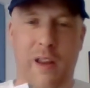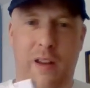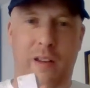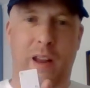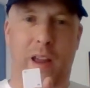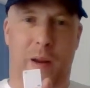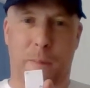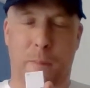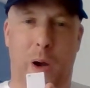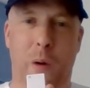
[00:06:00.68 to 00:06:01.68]
now,
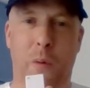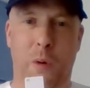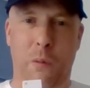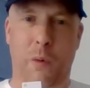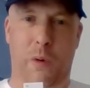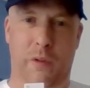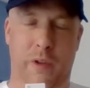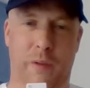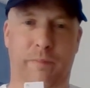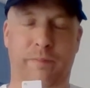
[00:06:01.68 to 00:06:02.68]
I will warn
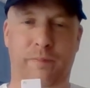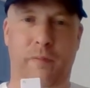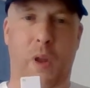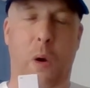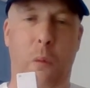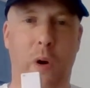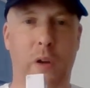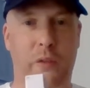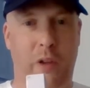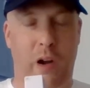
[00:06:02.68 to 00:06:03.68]
you,
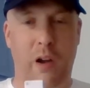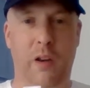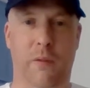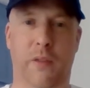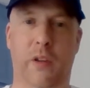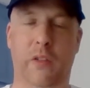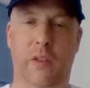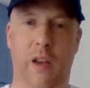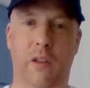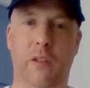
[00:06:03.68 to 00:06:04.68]
whilst I love this
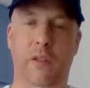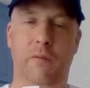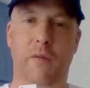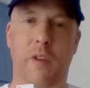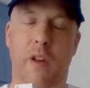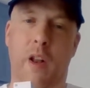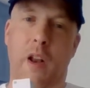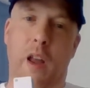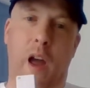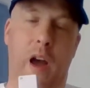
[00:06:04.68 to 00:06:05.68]
scent,
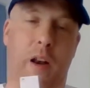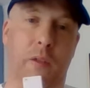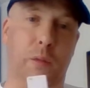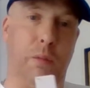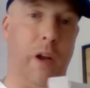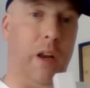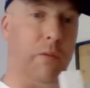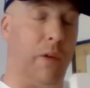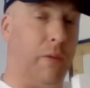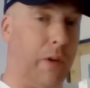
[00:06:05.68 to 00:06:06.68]
and I've sprayed
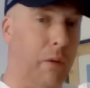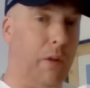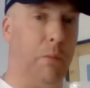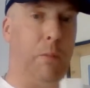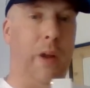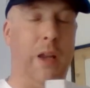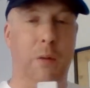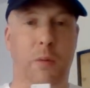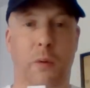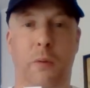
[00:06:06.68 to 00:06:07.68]
it for a few other
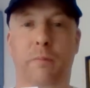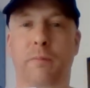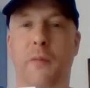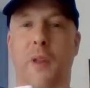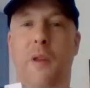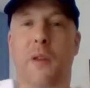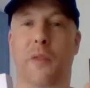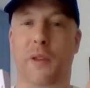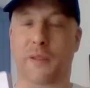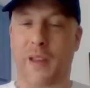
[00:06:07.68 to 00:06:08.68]
people,
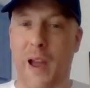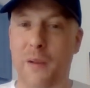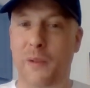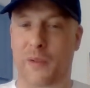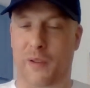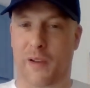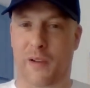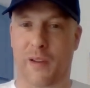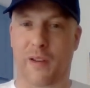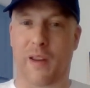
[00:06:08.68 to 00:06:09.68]
the
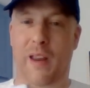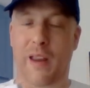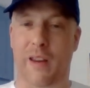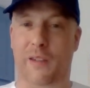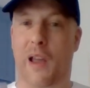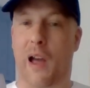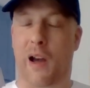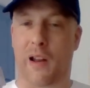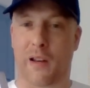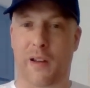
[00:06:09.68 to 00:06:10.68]
downside is
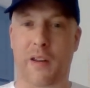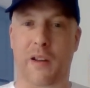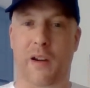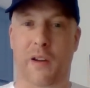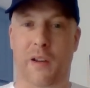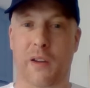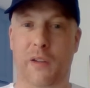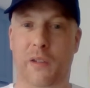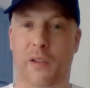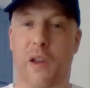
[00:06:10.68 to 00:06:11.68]
a lot of
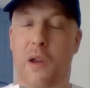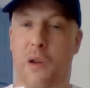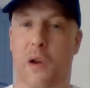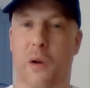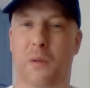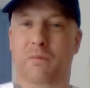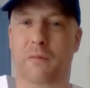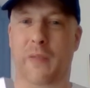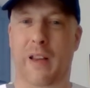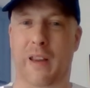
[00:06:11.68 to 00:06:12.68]
guys go,
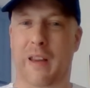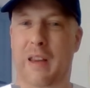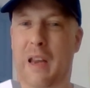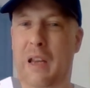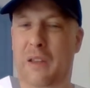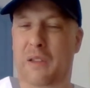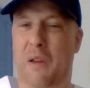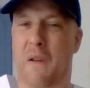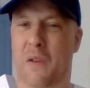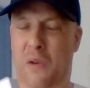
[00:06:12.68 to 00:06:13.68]
Leggy, it's
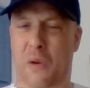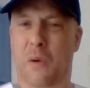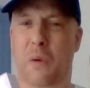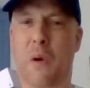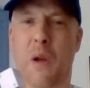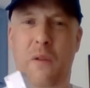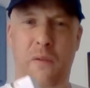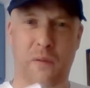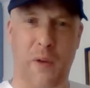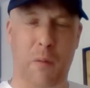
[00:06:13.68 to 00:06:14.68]
too
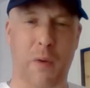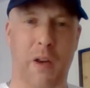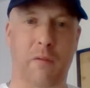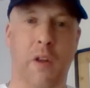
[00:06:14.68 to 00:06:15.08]
feminine.